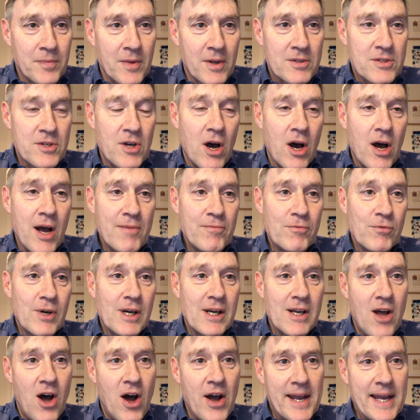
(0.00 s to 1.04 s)
So I'm
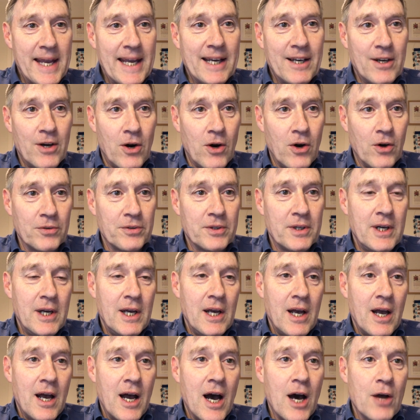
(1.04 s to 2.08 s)
relying on
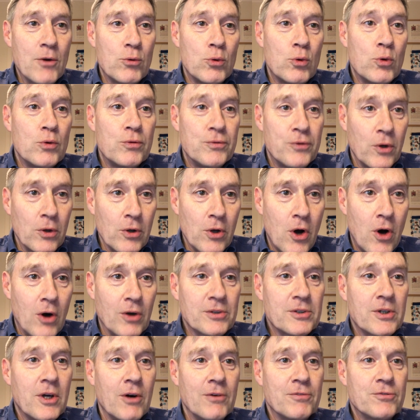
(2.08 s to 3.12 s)
an awful
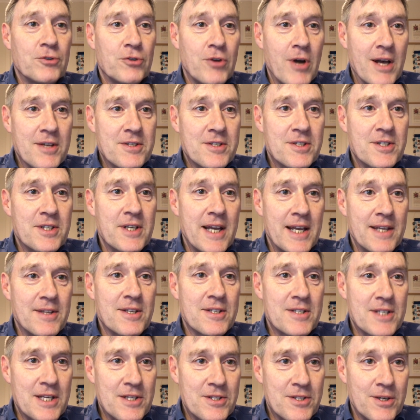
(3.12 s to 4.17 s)
lot of trust in the
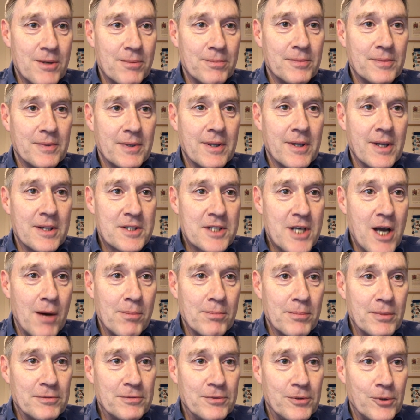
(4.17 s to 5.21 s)
system that's come
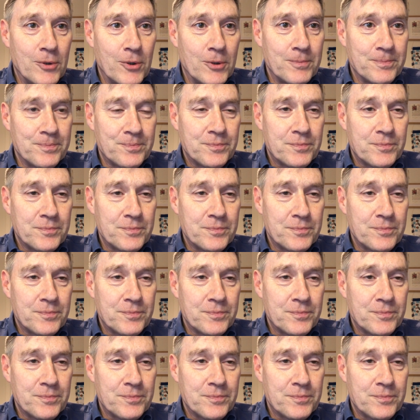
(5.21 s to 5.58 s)
before.